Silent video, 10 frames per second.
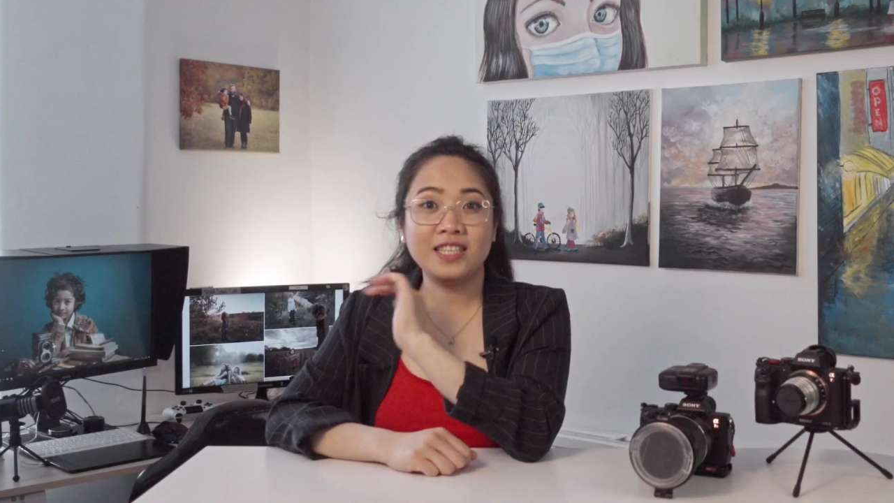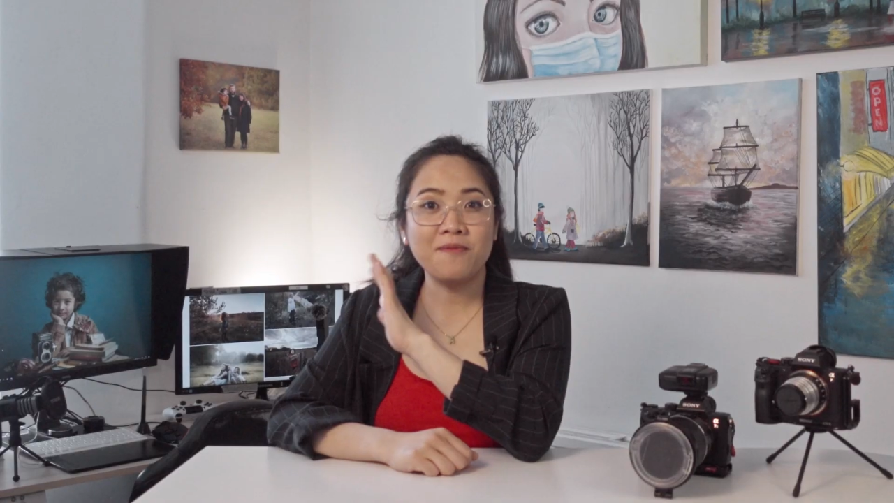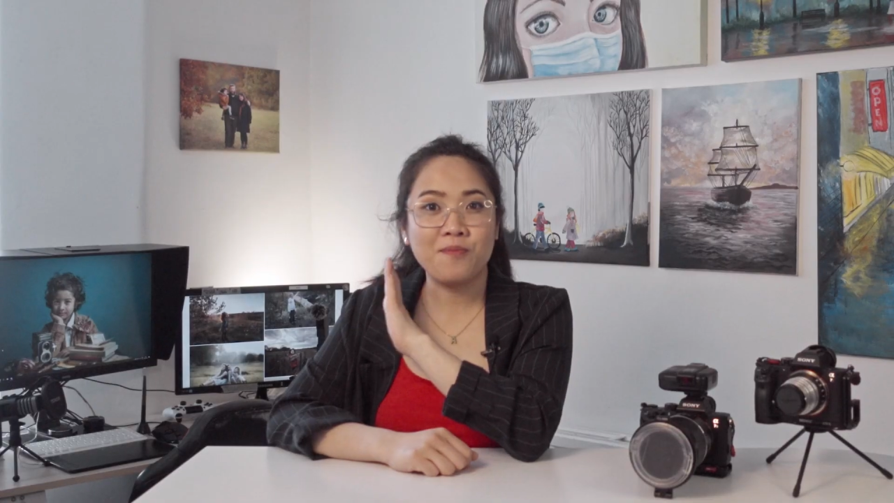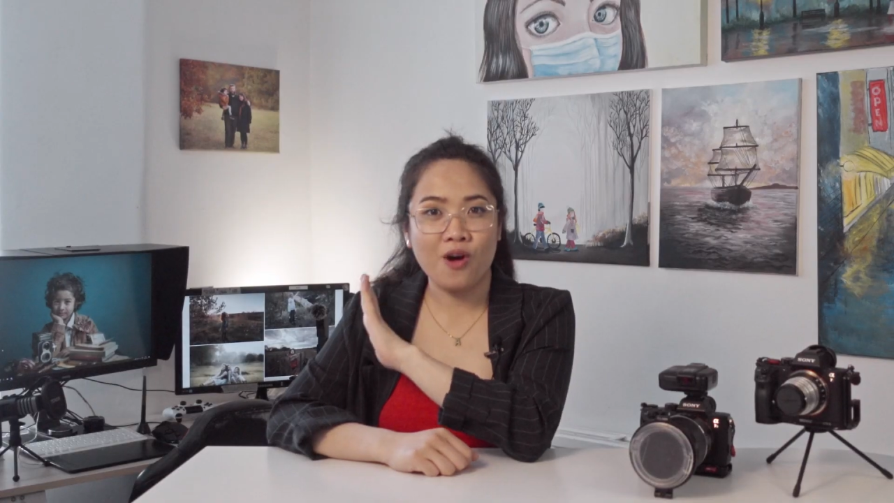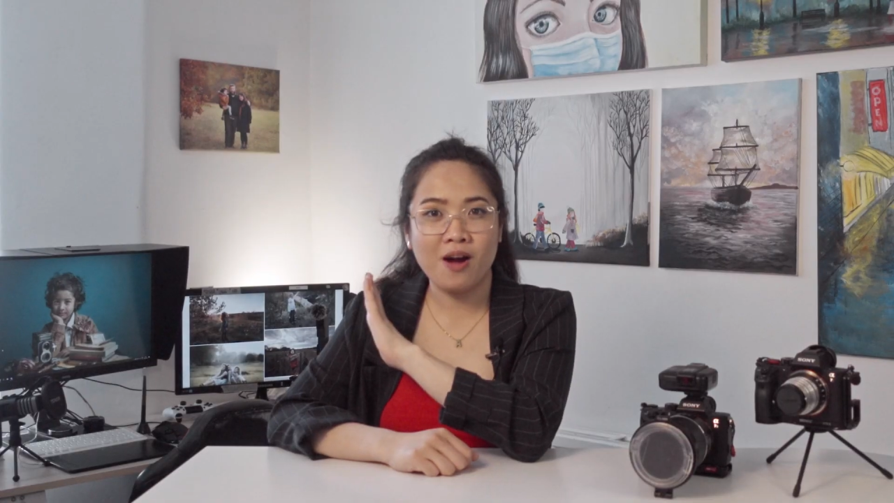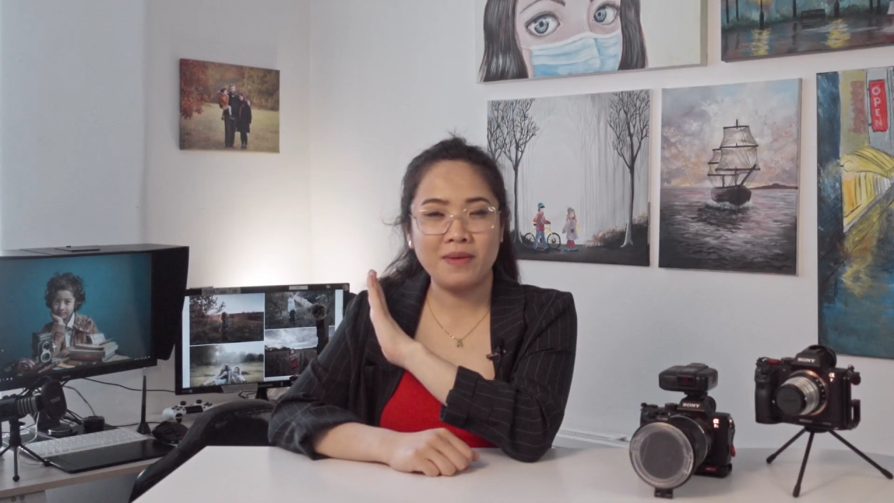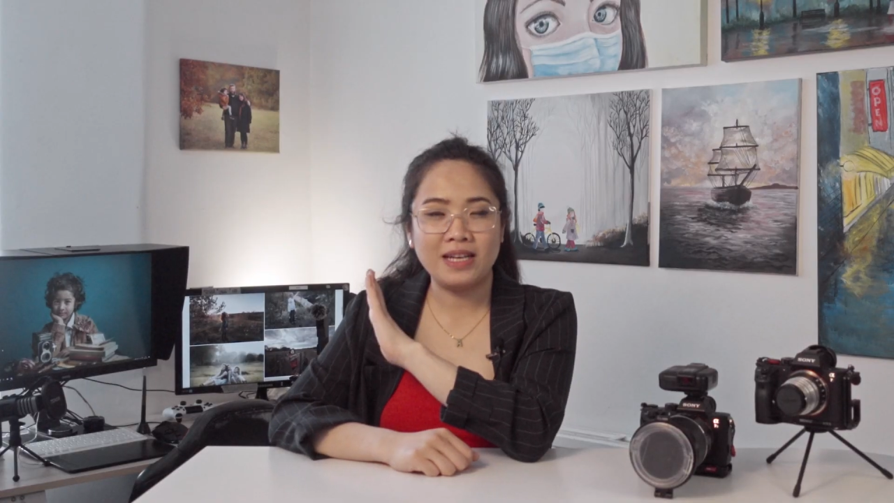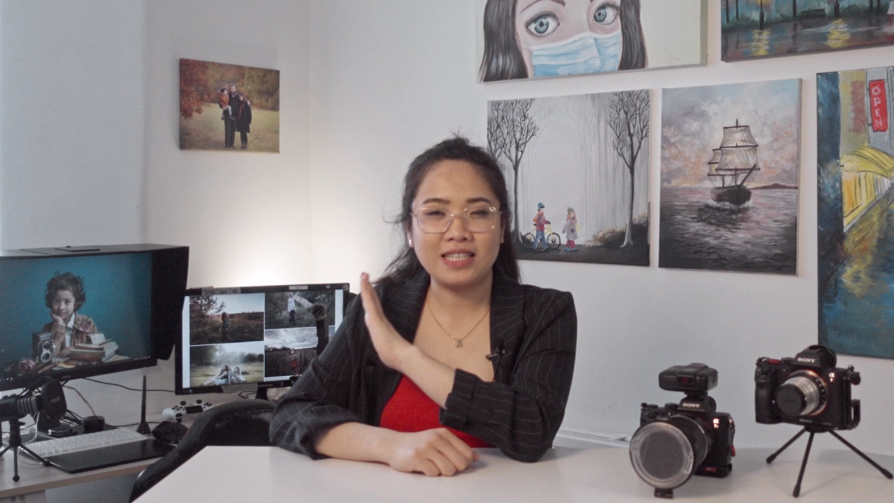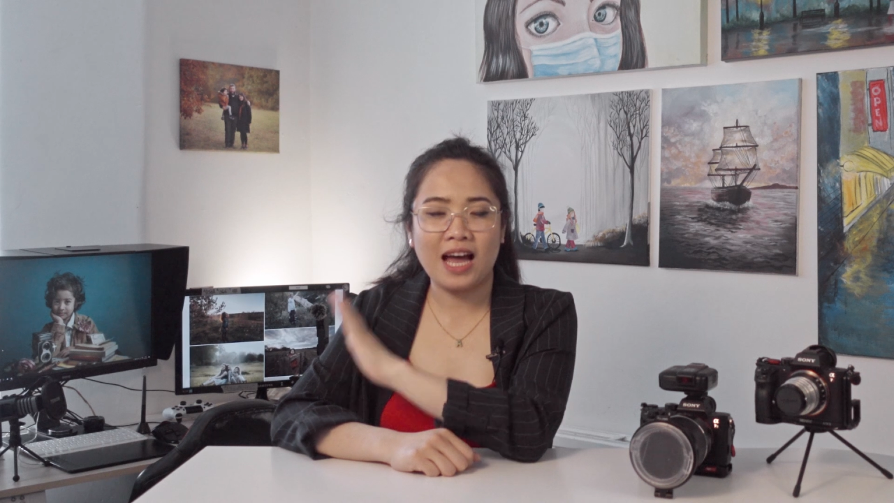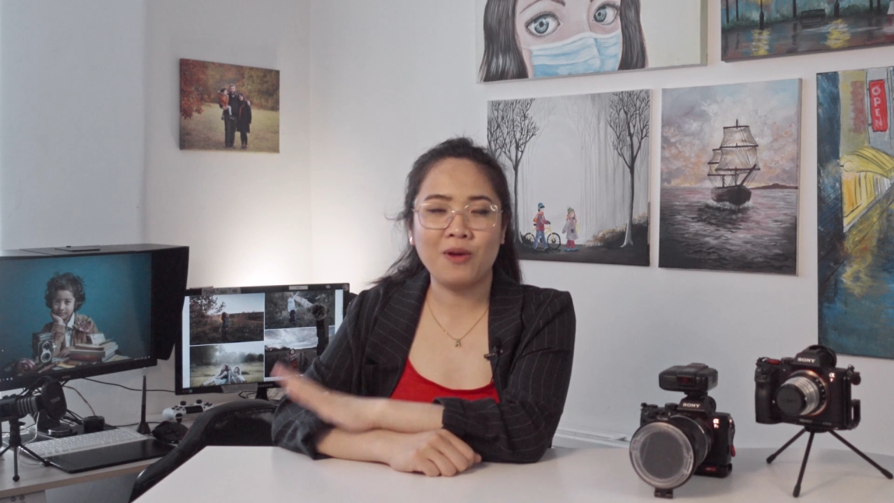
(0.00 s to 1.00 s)
I
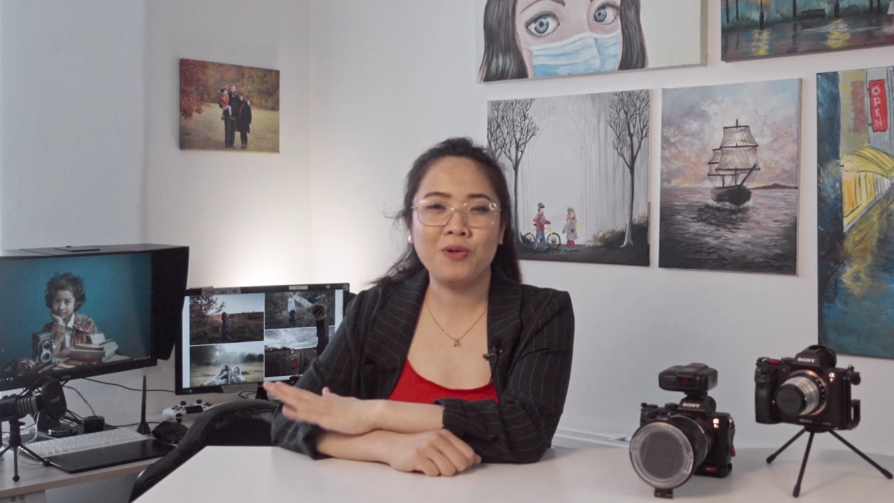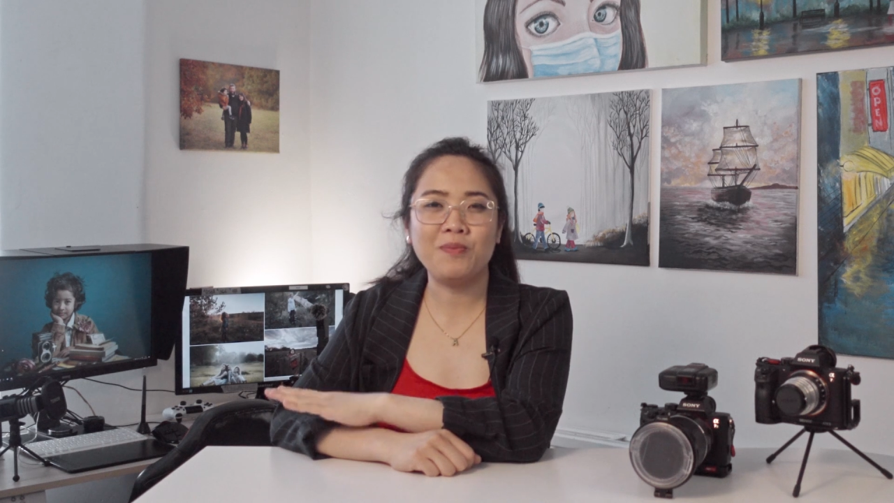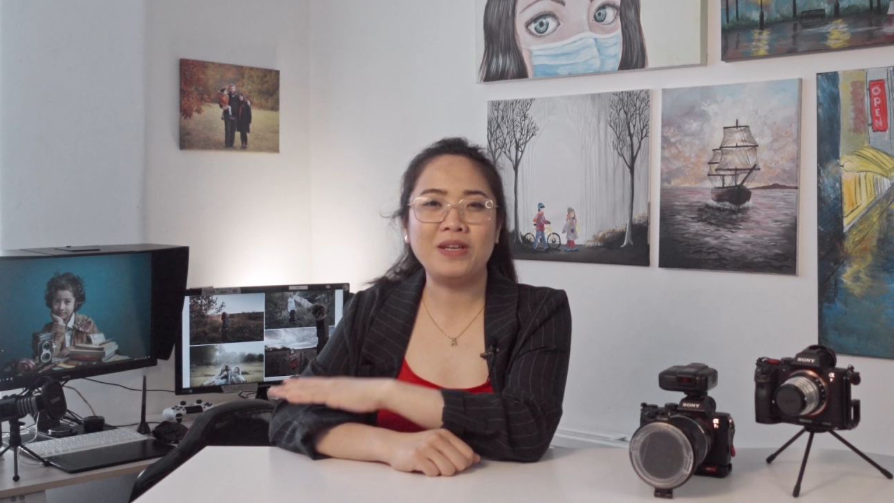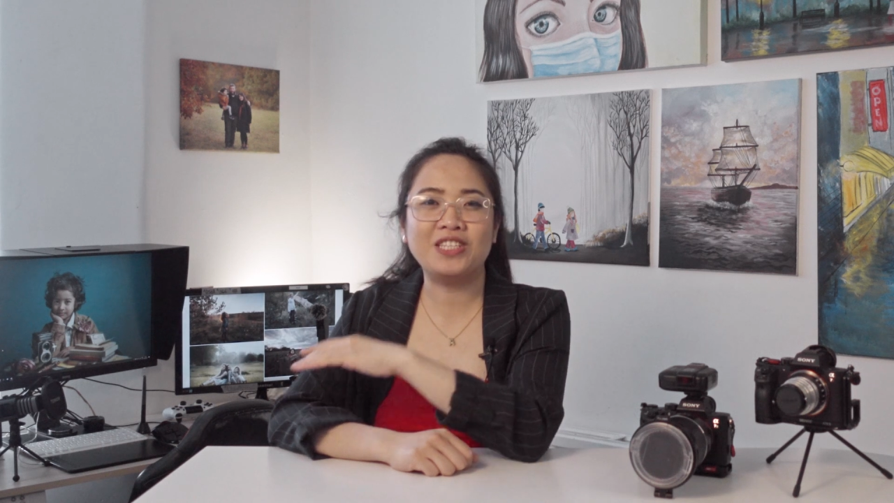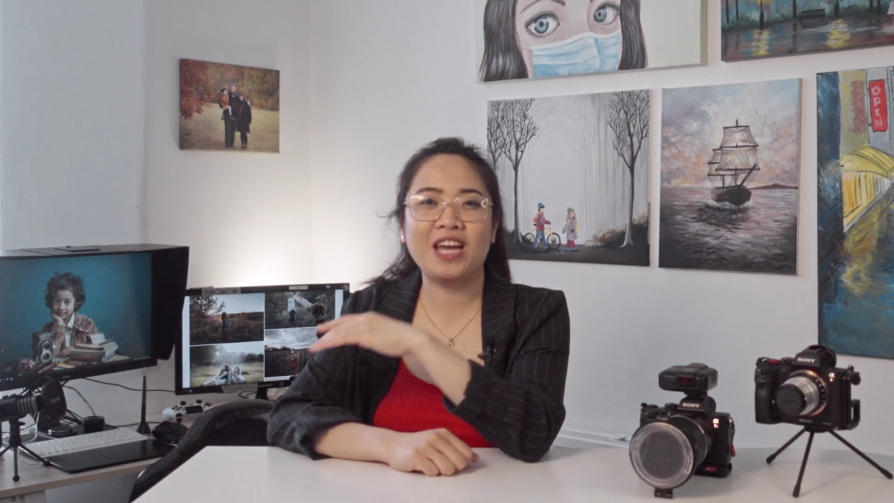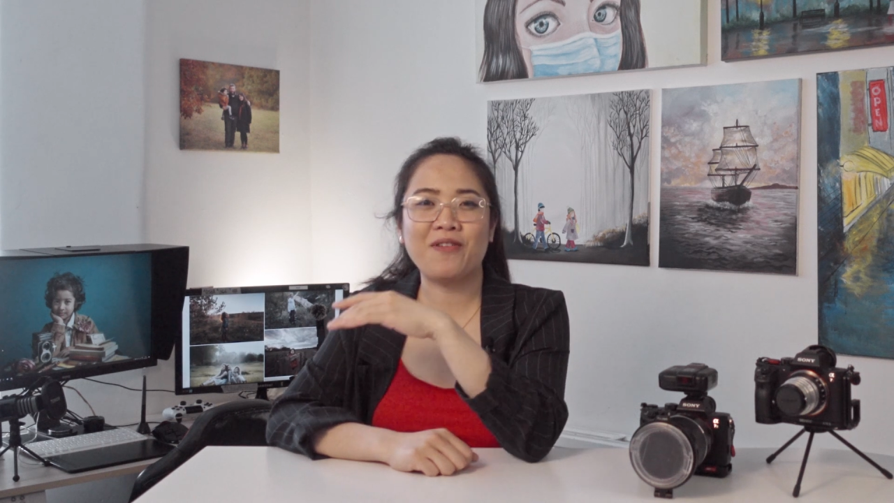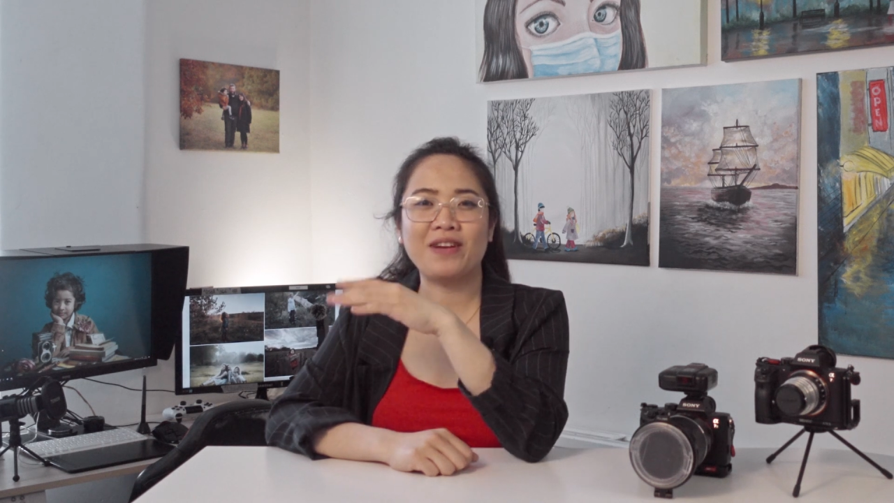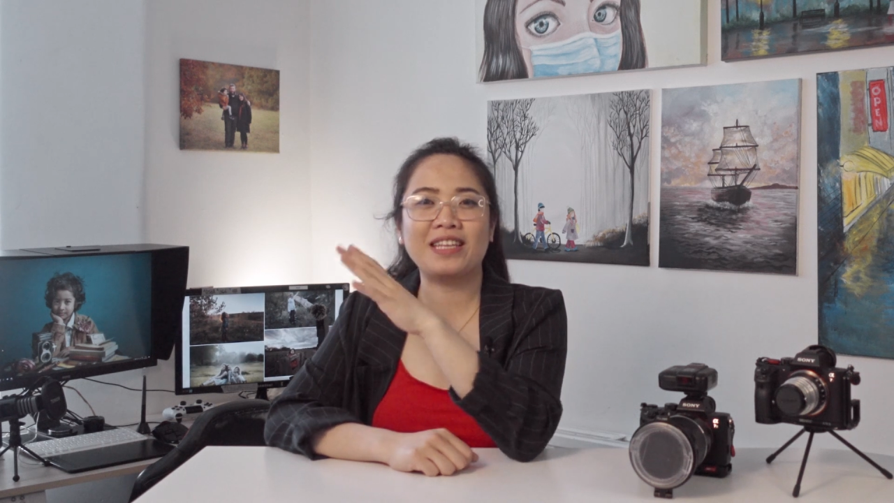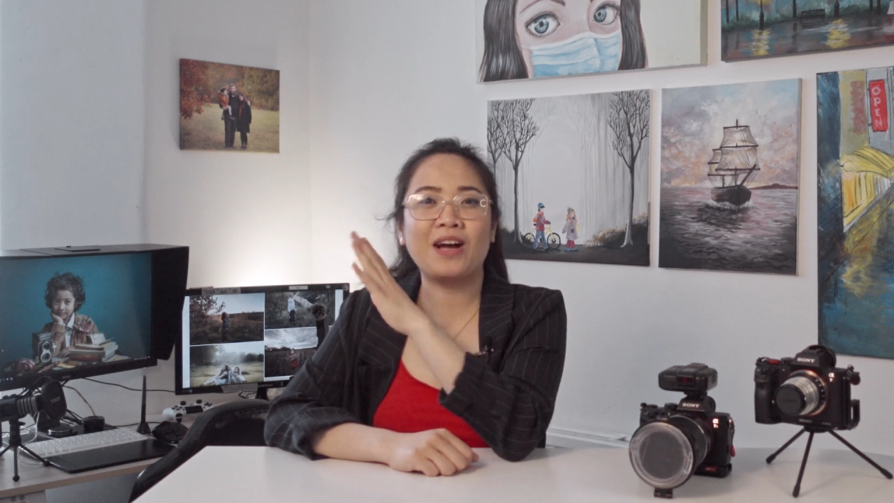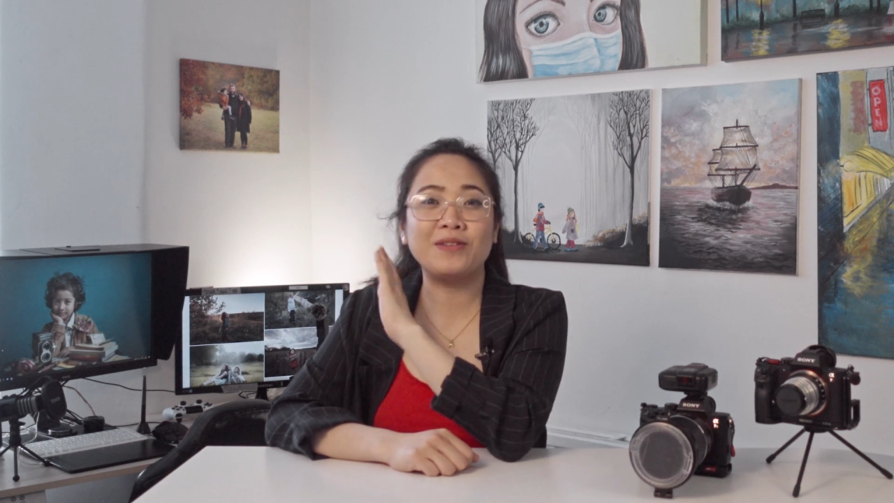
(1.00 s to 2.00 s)
promised, I will be
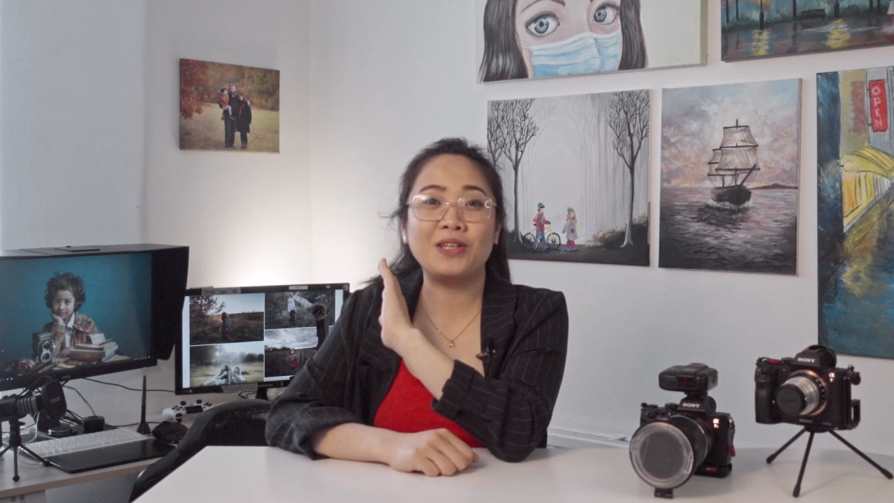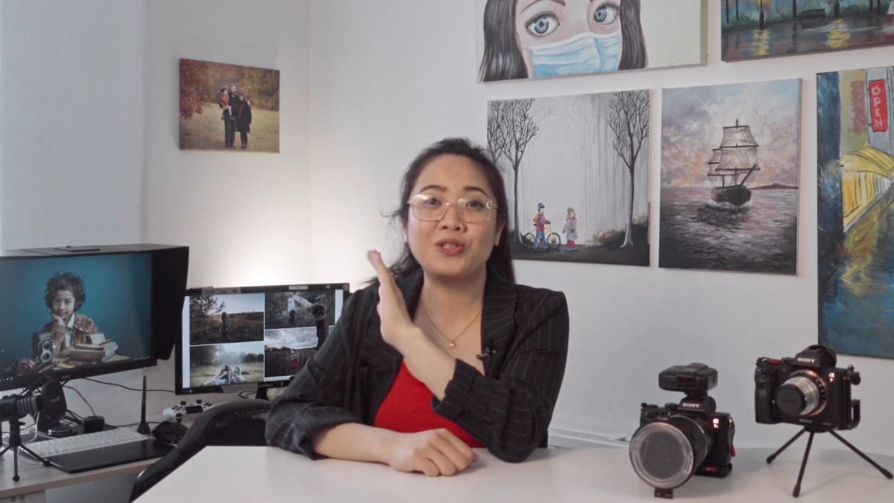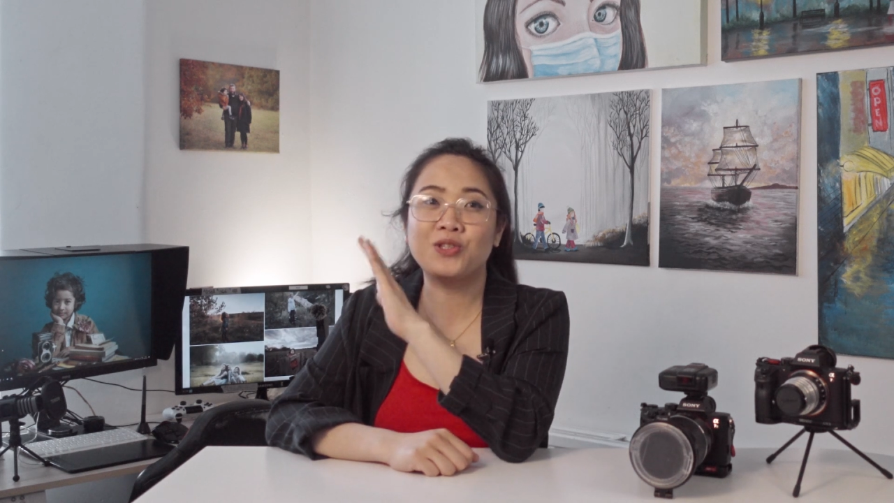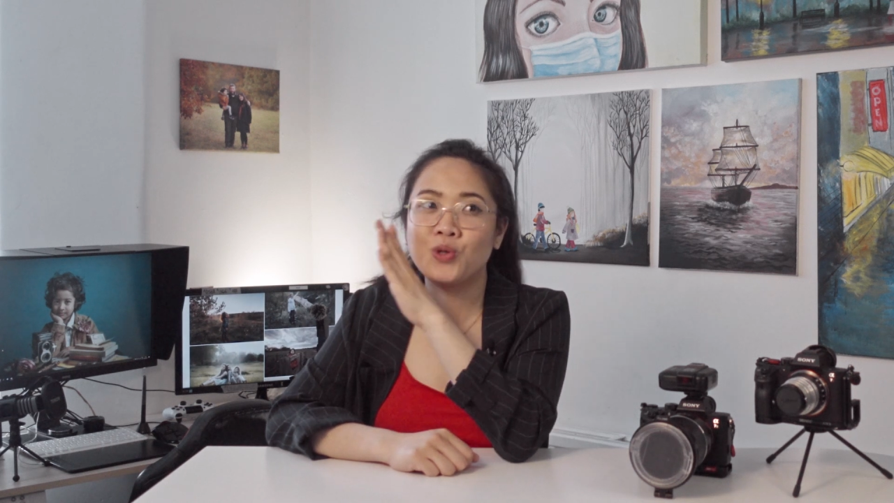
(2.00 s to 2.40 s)
sharing now the